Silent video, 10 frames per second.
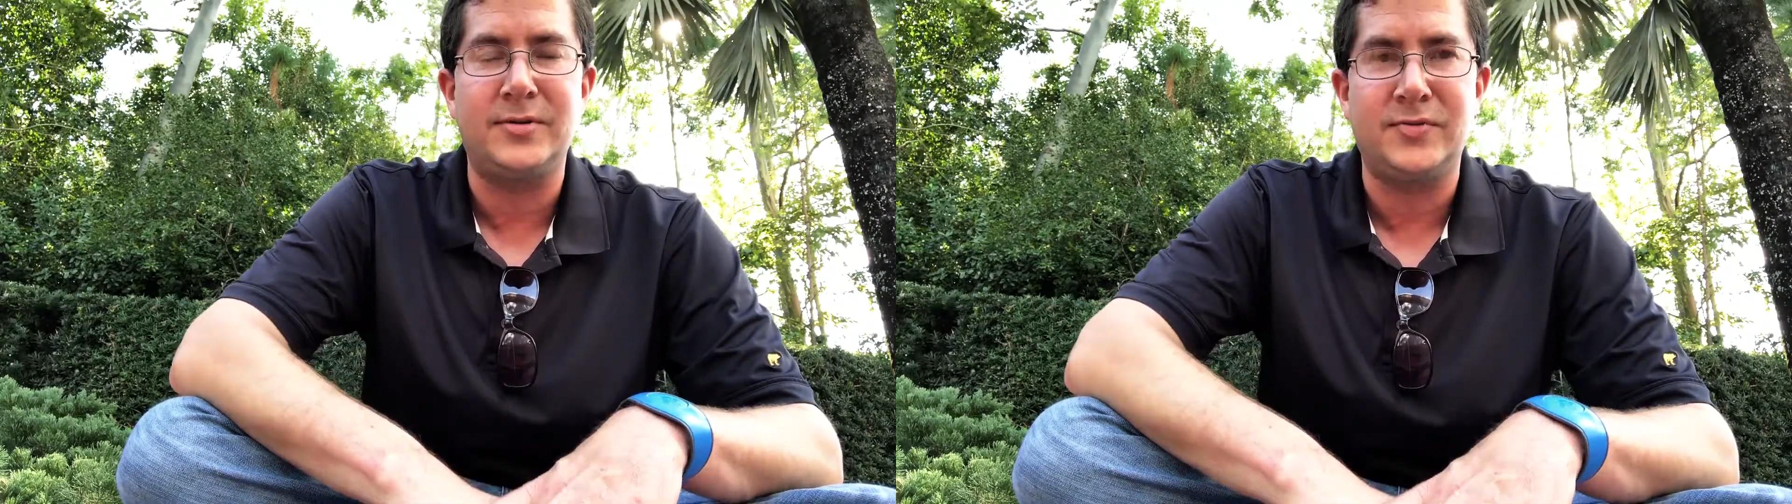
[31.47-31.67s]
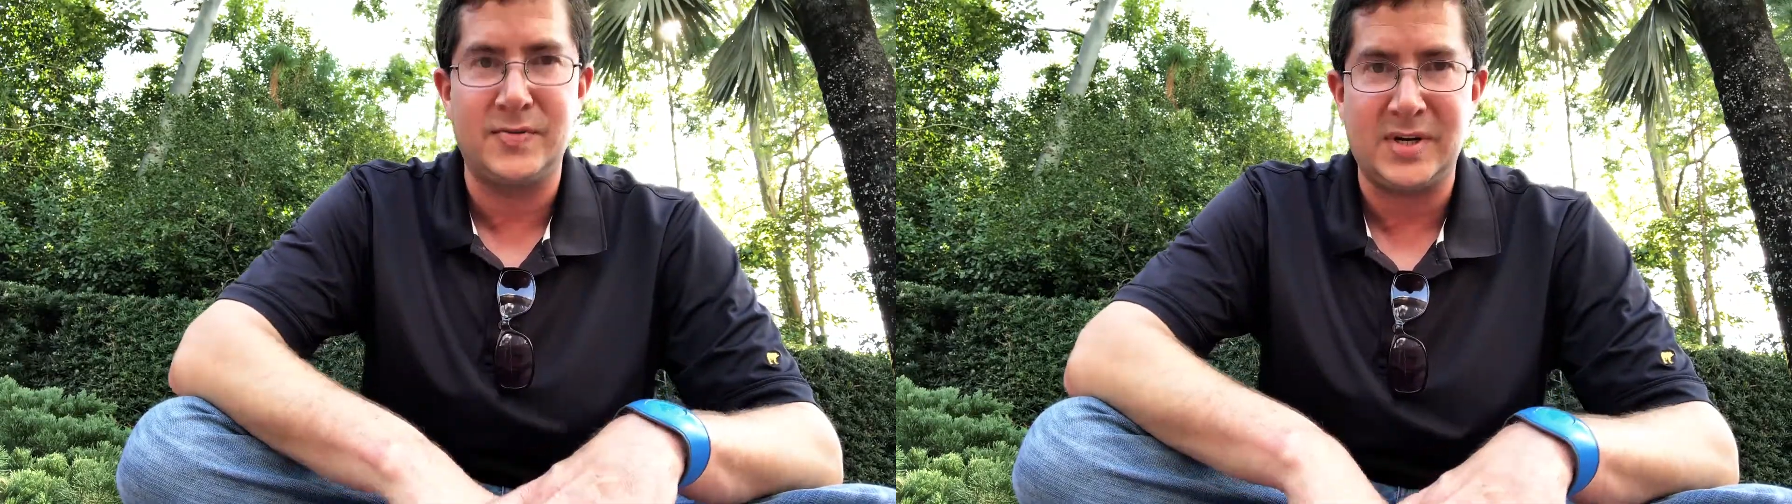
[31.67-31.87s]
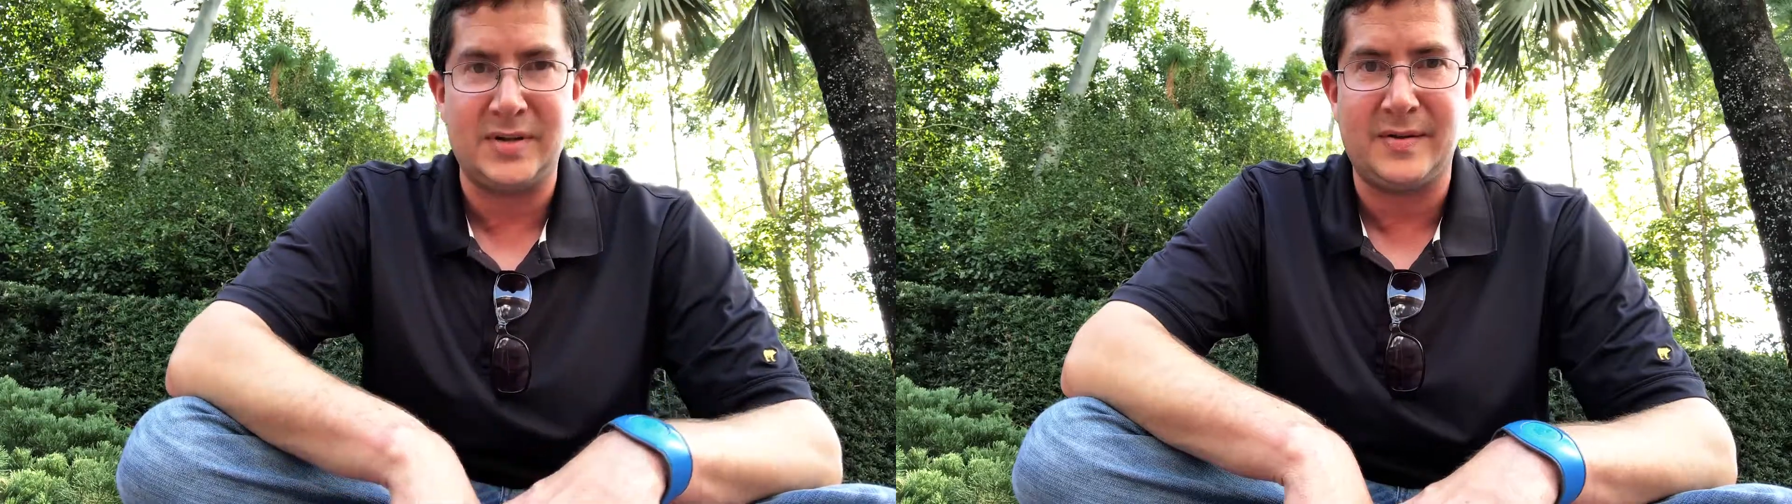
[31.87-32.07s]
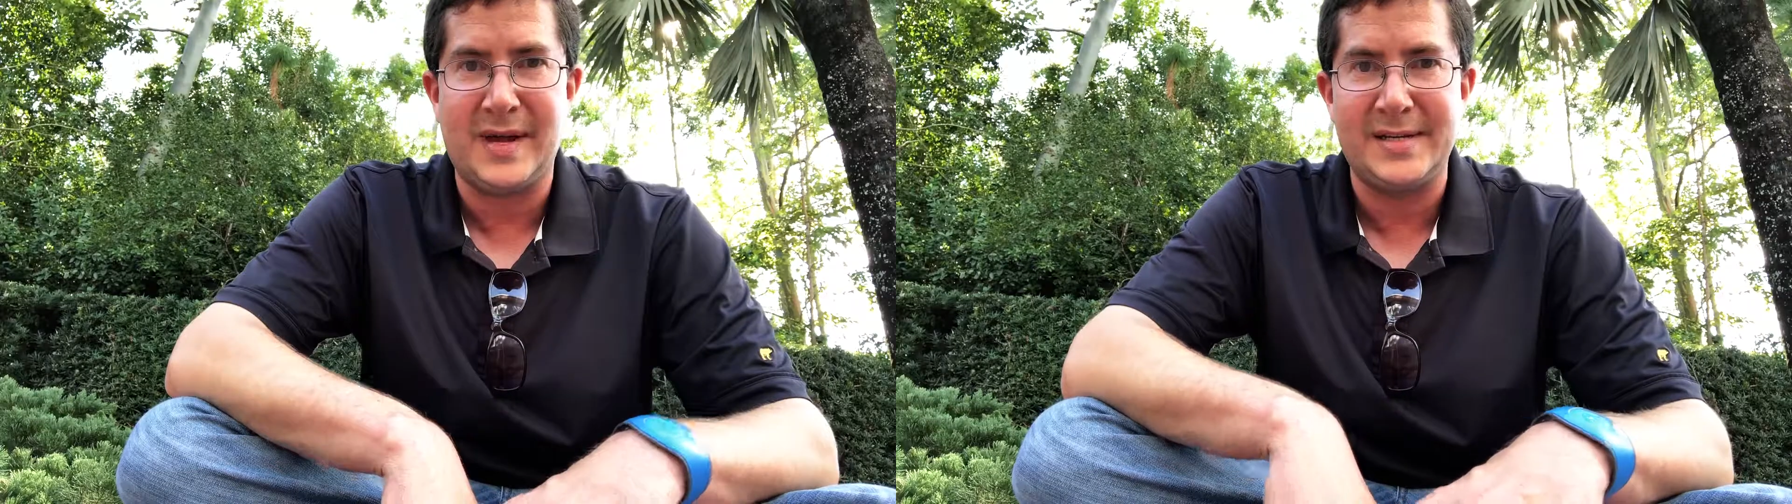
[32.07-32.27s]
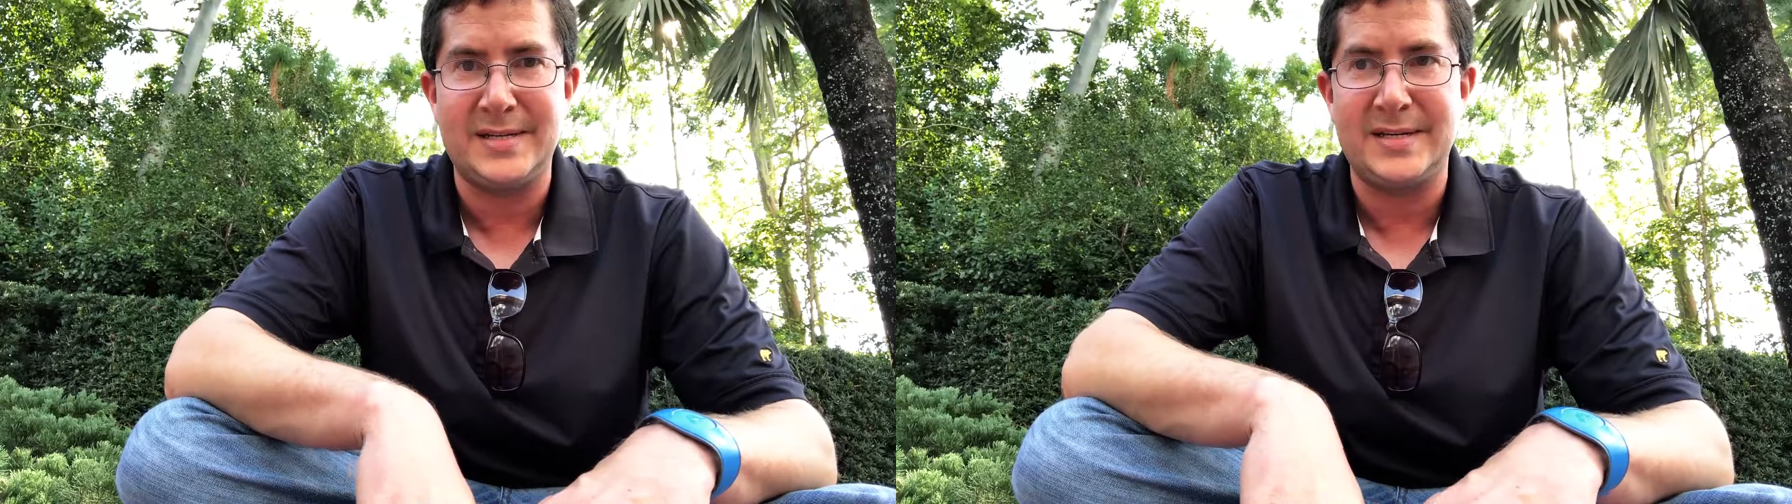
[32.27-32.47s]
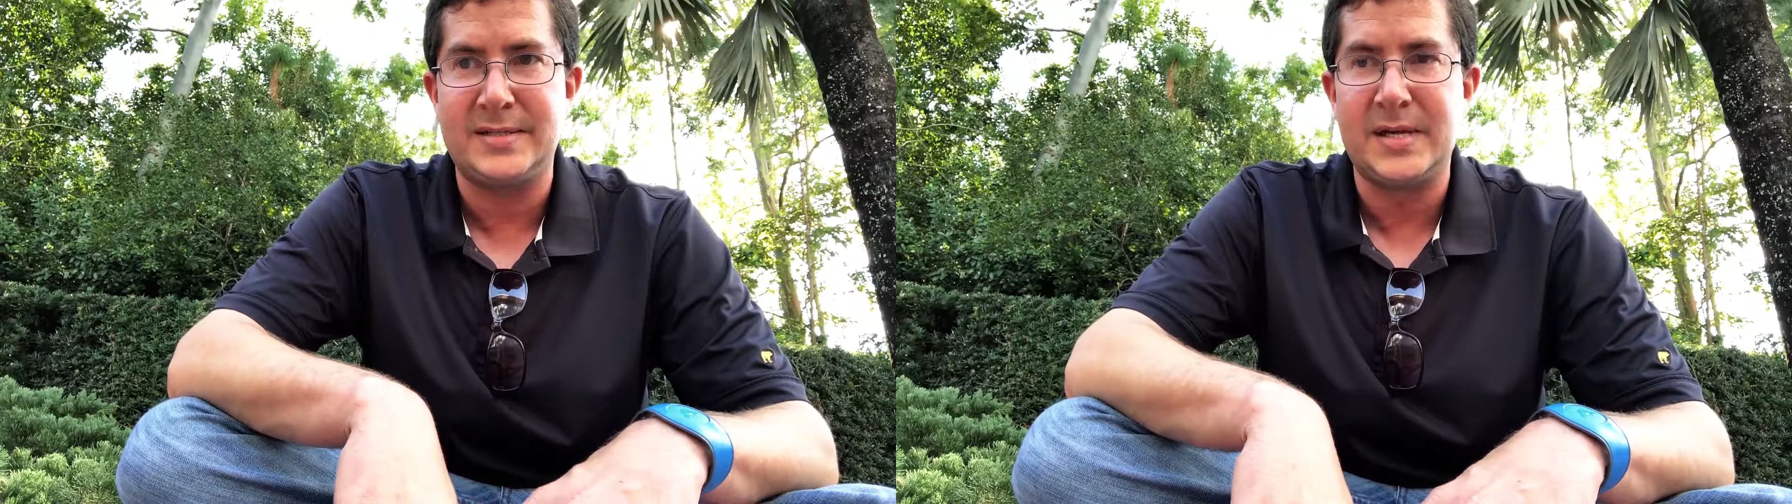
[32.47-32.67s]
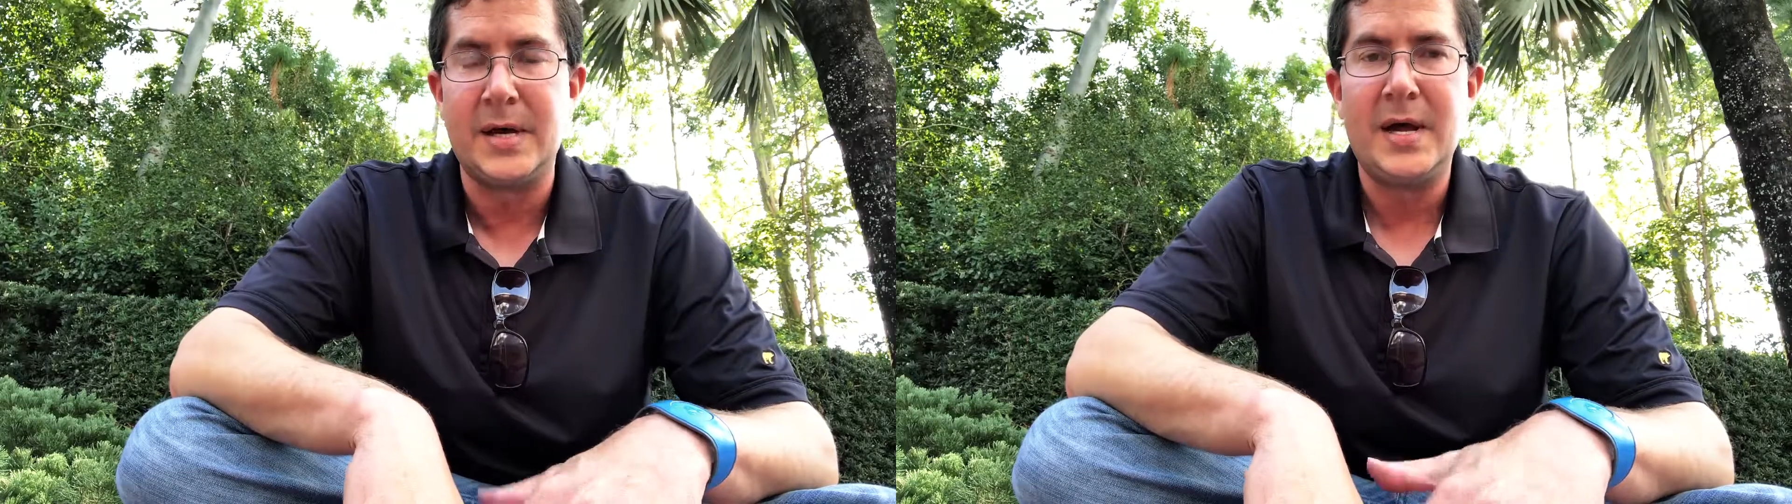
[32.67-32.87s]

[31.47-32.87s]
can switch out the lenses